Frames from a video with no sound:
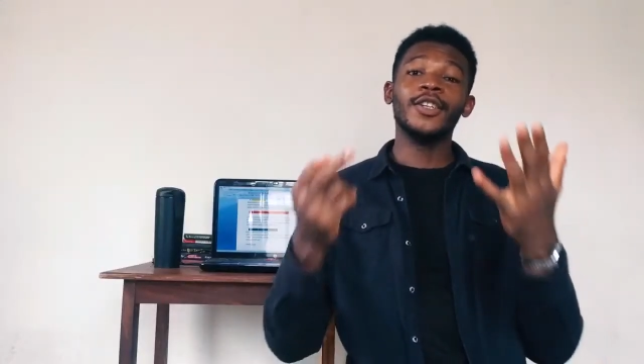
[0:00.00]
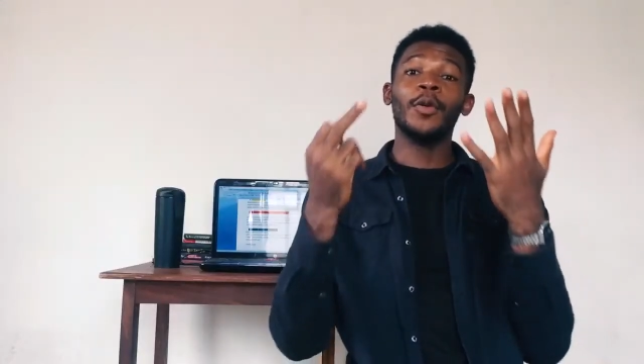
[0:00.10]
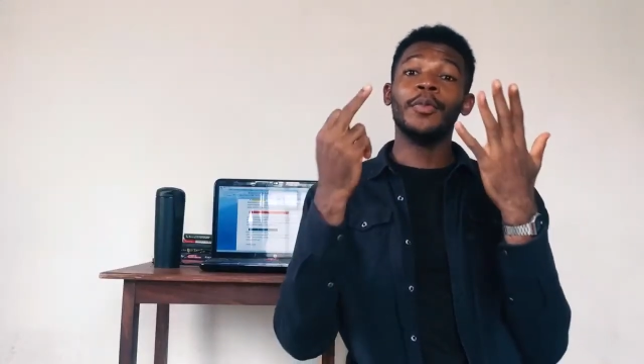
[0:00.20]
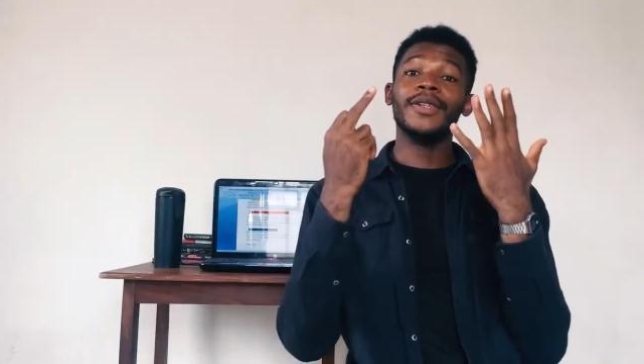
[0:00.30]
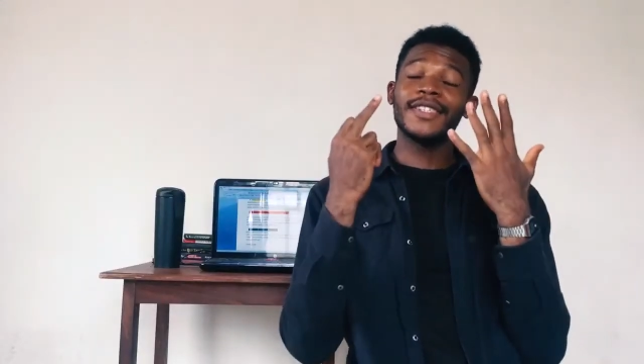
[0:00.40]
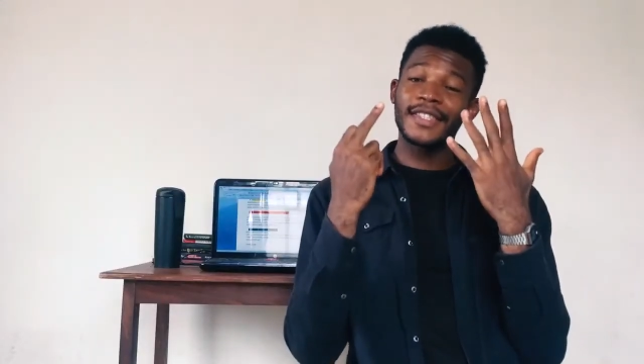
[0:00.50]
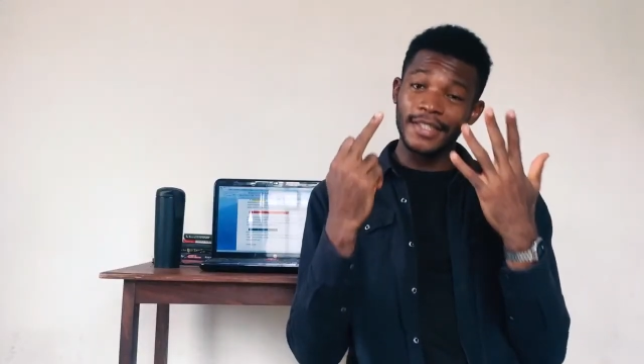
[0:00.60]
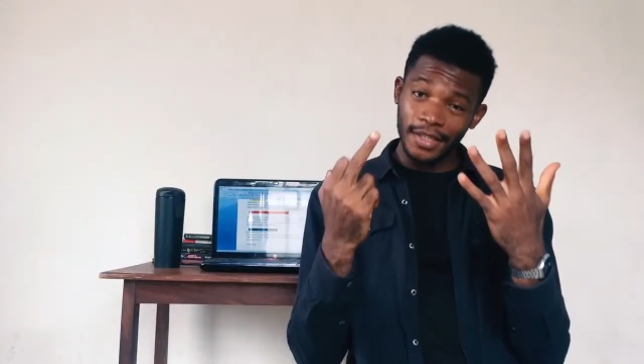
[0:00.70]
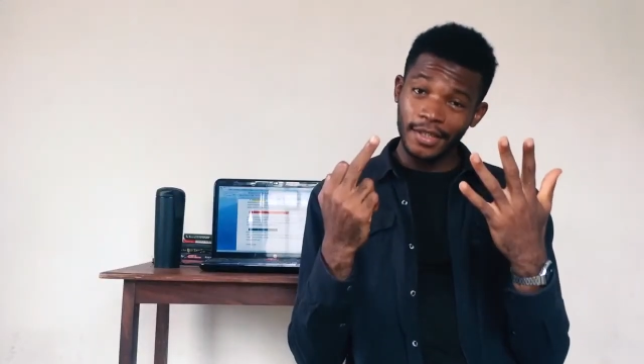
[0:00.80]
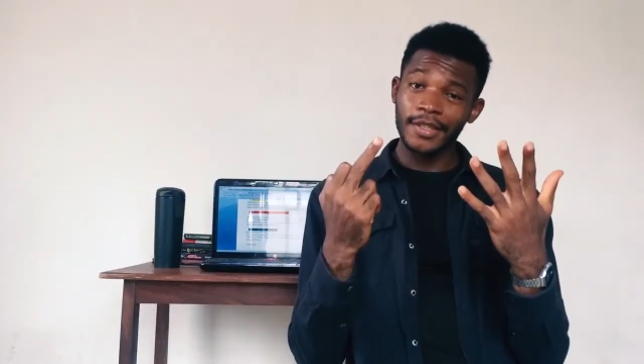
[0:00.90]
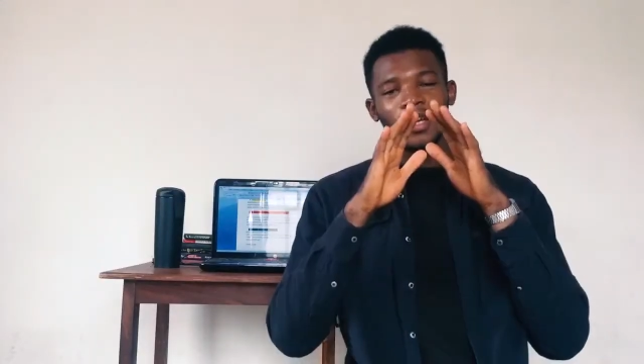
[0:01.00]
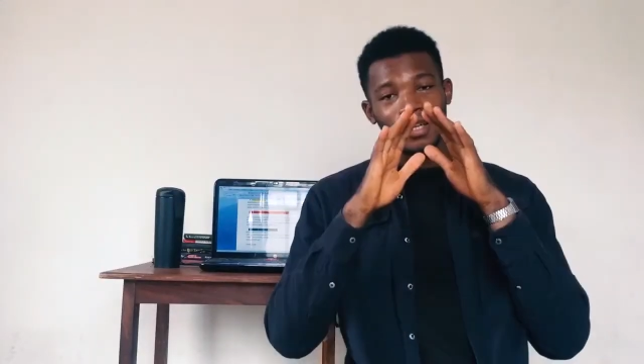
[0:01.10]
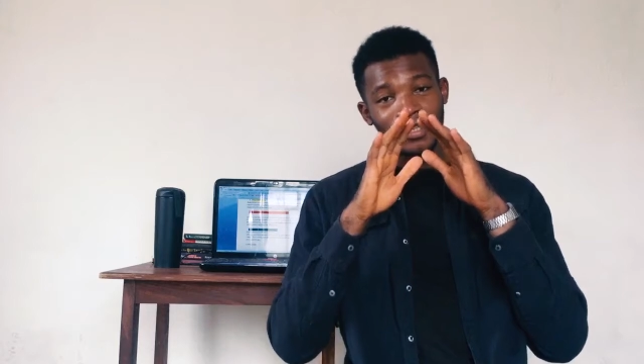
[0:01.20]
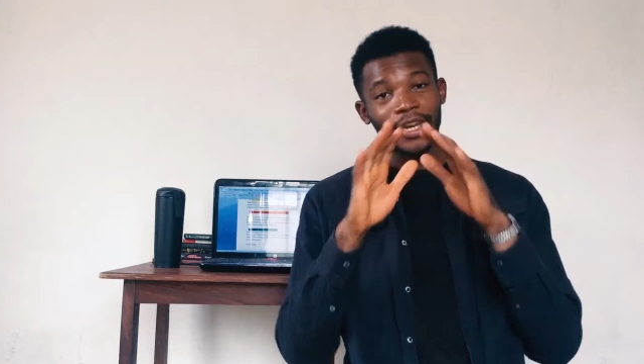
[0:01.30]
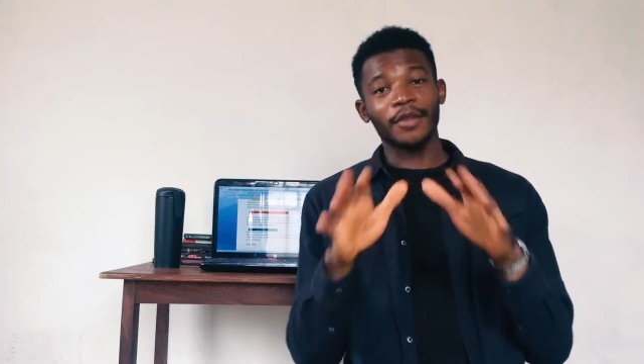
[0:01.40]
number 6,
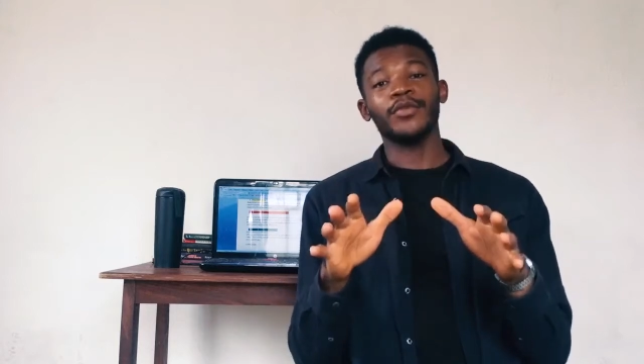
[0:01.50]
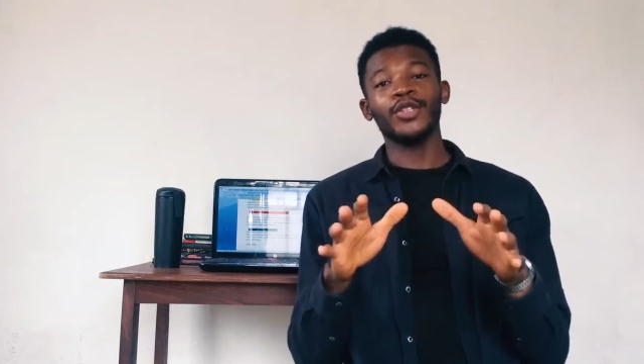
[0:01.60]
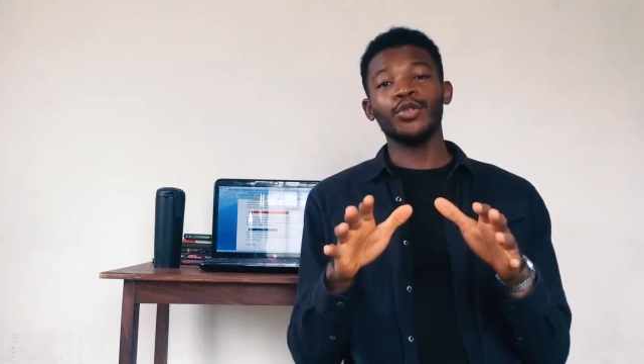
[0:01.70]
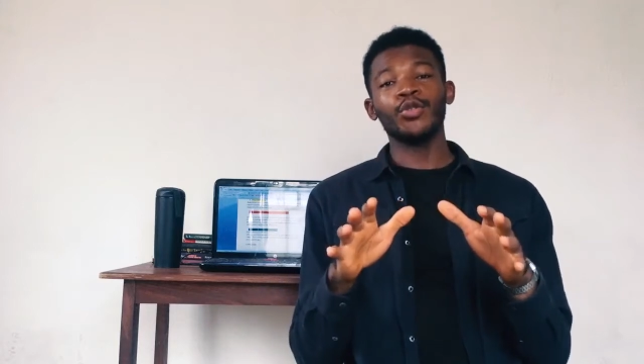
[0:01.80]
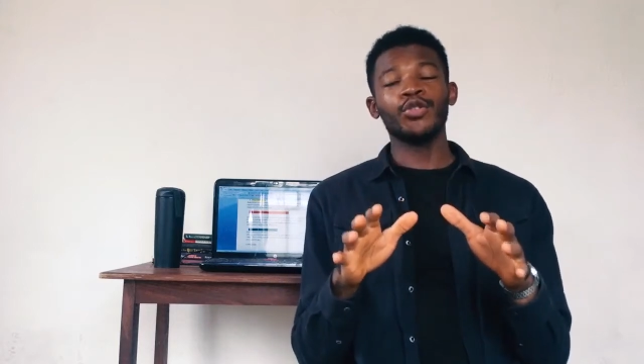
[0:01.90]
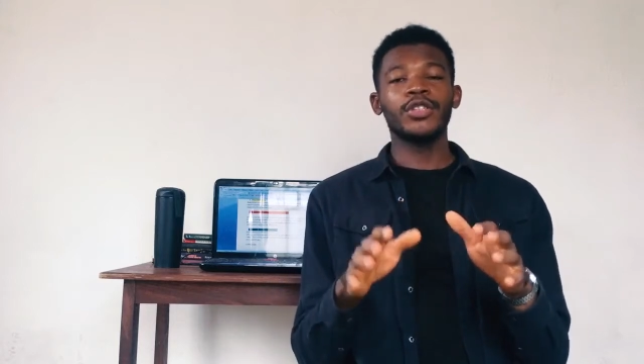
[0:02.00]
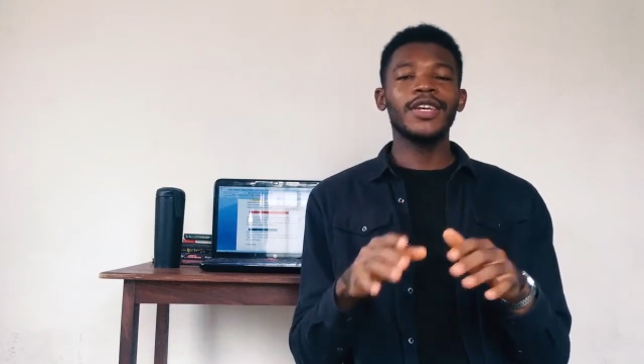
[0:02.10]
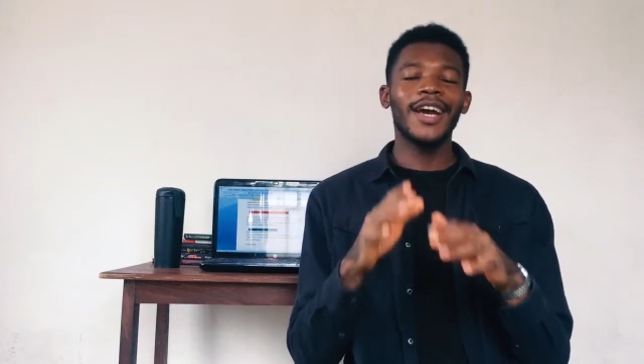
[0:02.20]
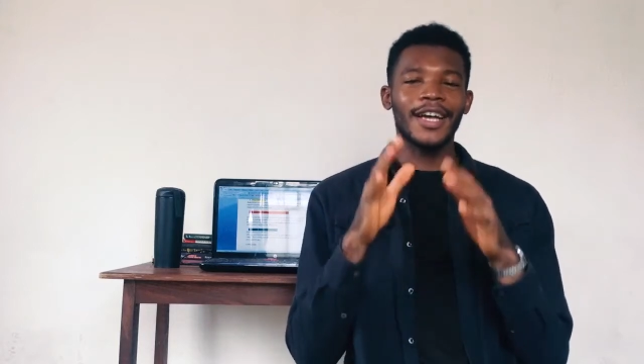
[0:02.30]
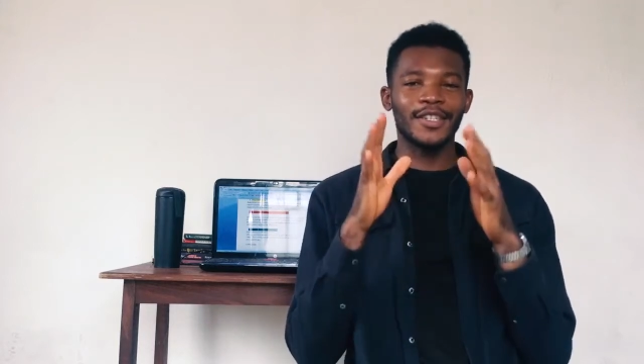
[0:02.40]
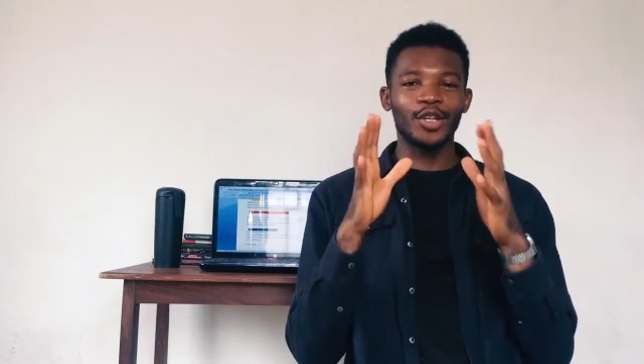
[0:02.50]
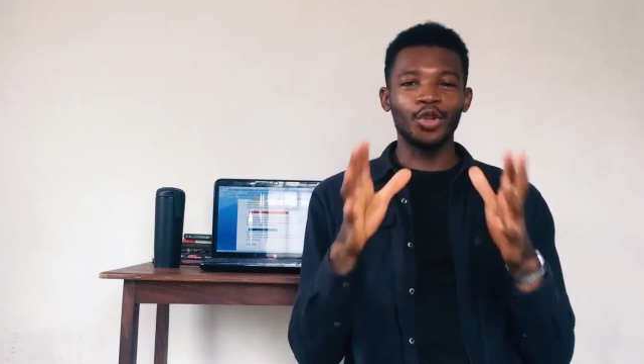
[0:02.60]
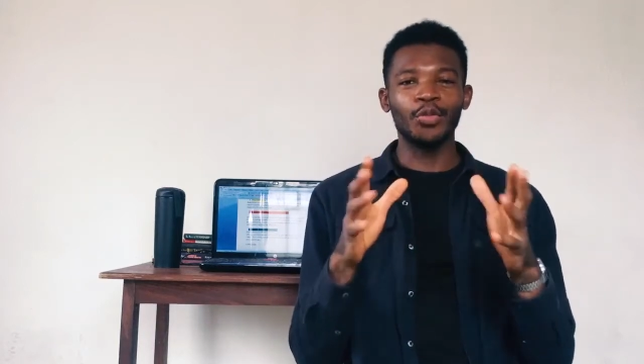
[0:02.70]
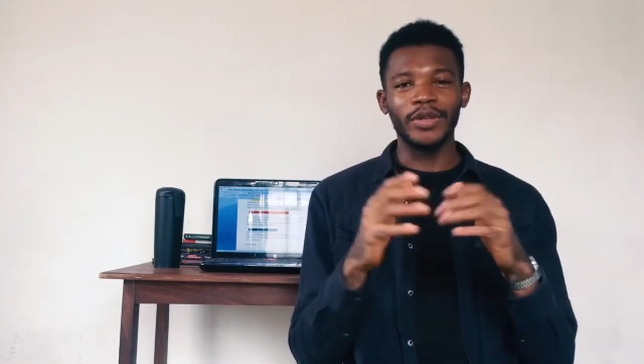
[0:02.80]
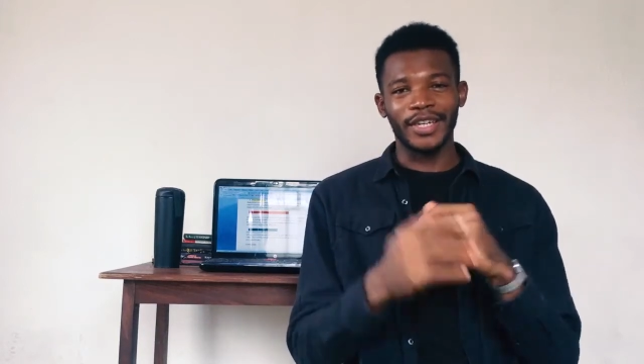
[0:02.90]
it can be used as a
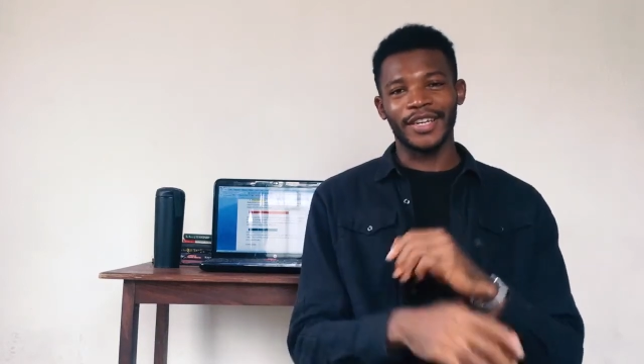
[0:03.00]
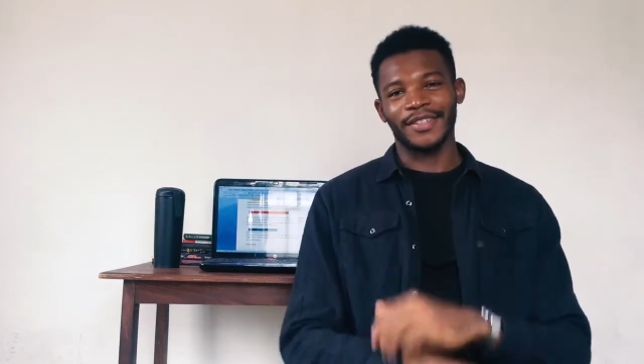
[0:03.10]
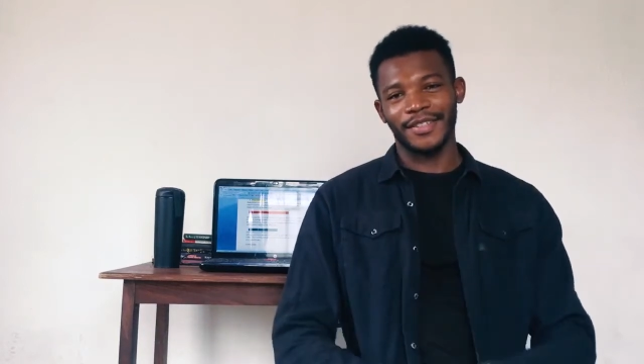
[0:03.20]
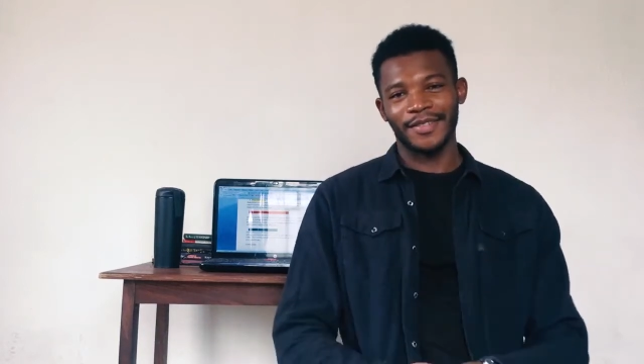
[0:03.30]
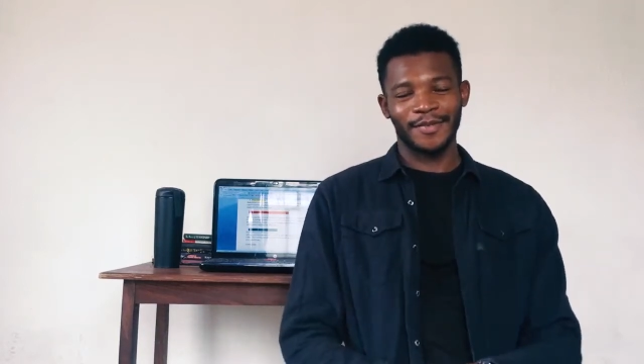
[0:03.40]
lubricant,